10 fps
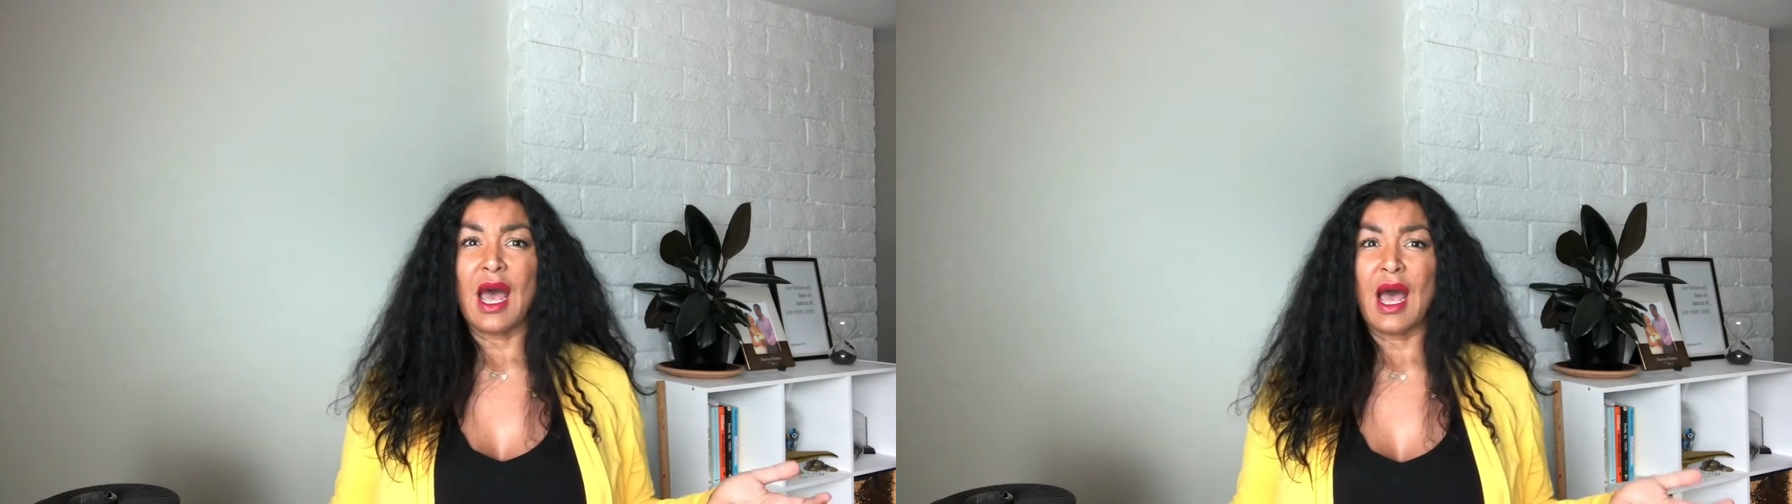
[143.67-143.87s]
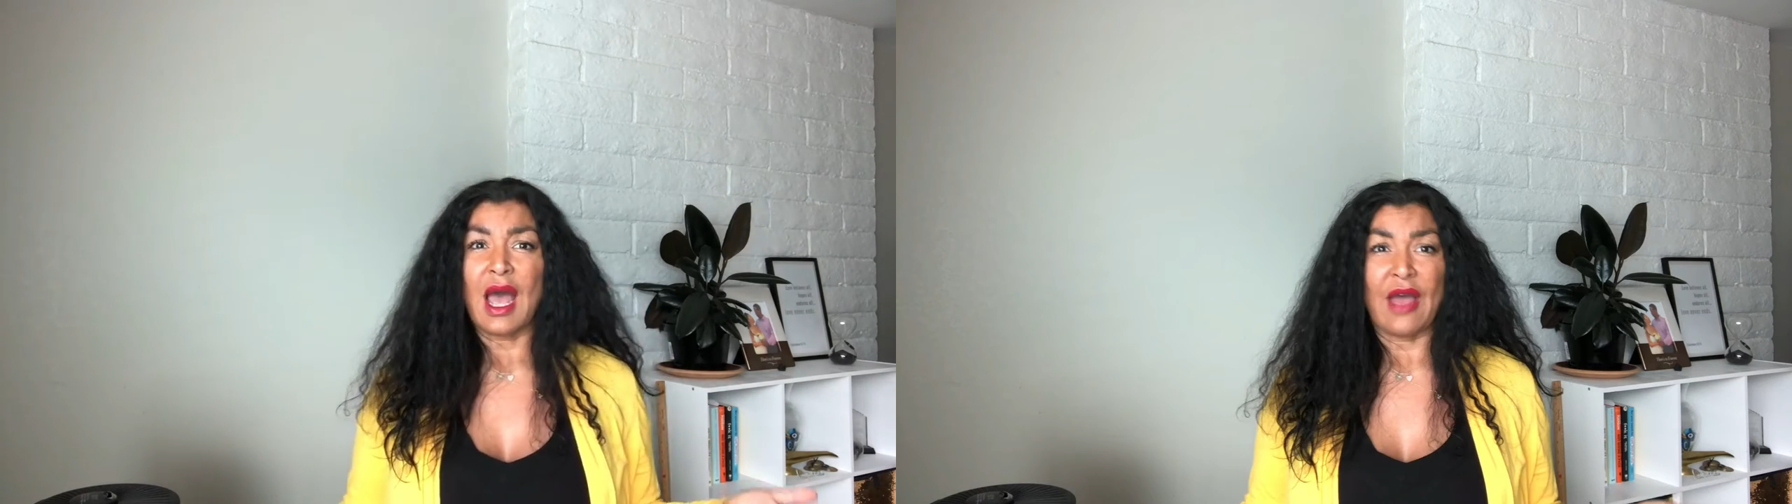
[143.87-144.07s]

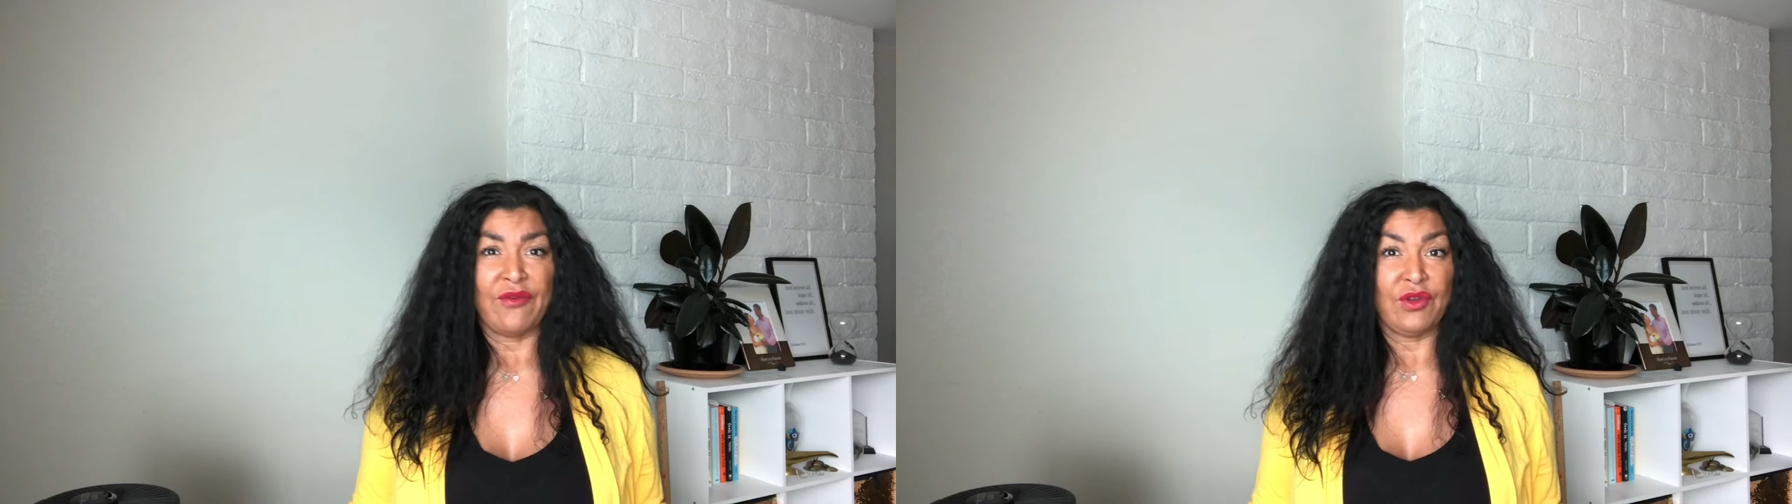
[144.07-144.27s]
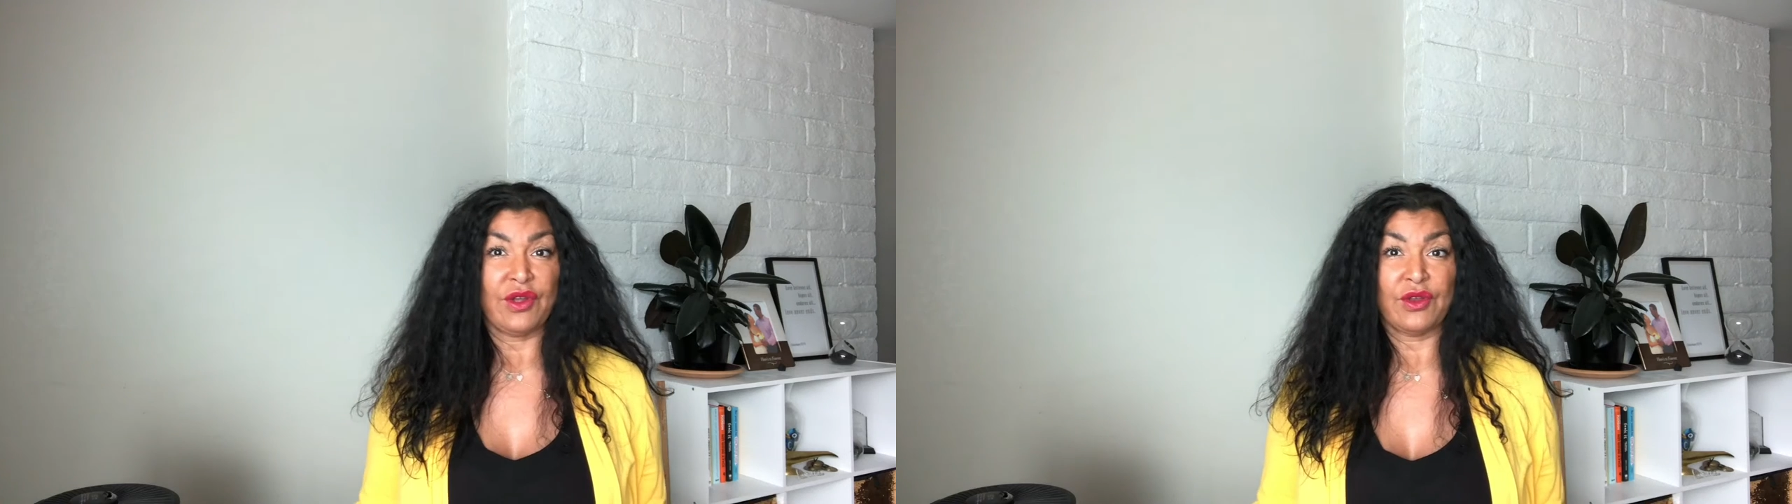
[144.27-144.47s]
Have
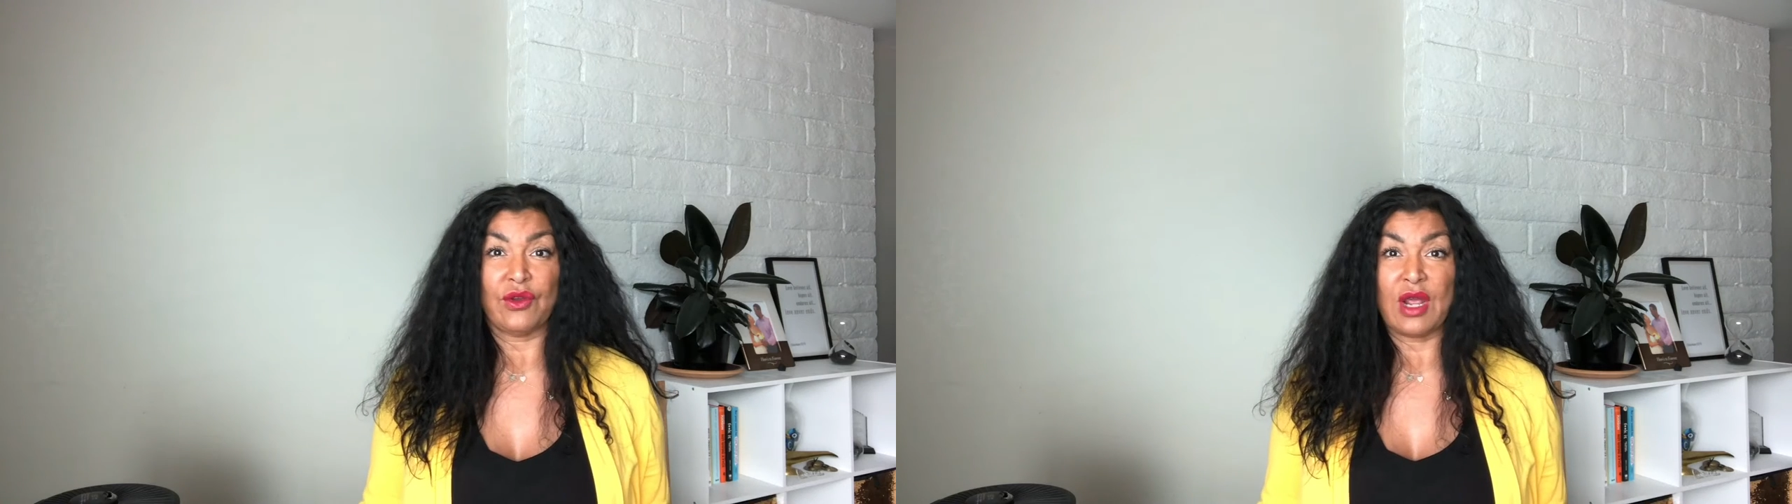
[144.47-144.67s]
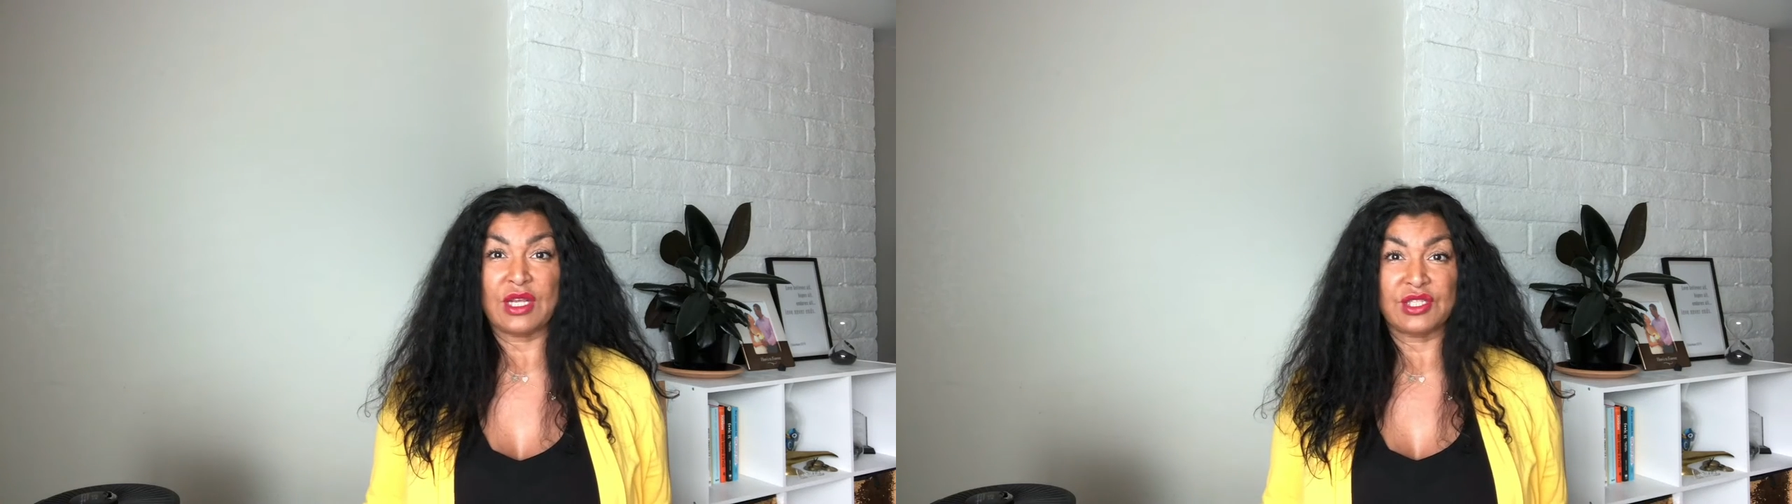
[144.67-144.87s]
you done your
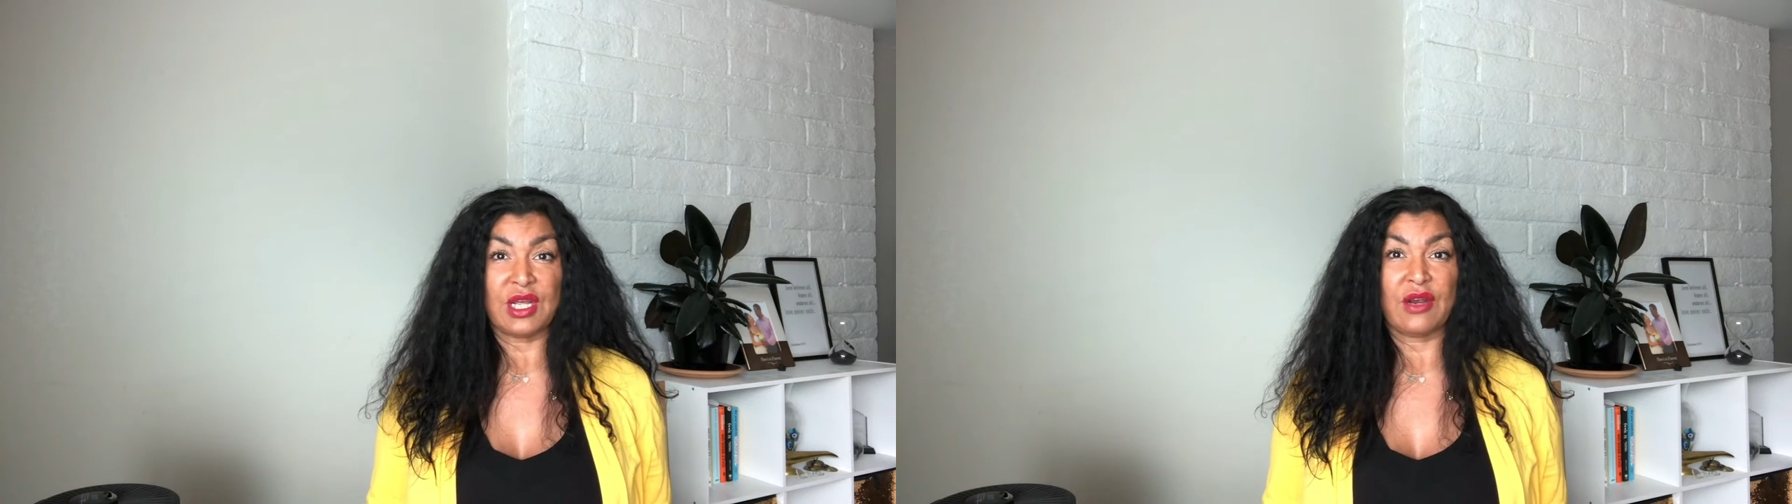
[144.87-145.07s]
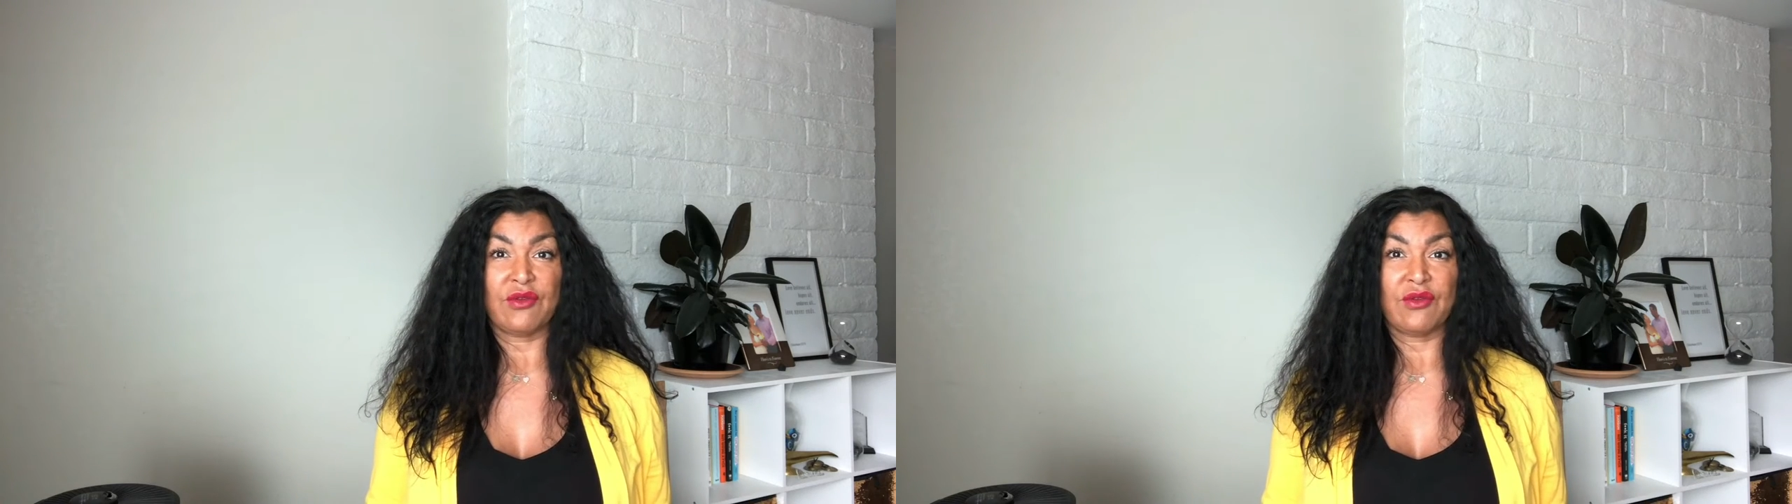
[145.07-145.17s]
hashtag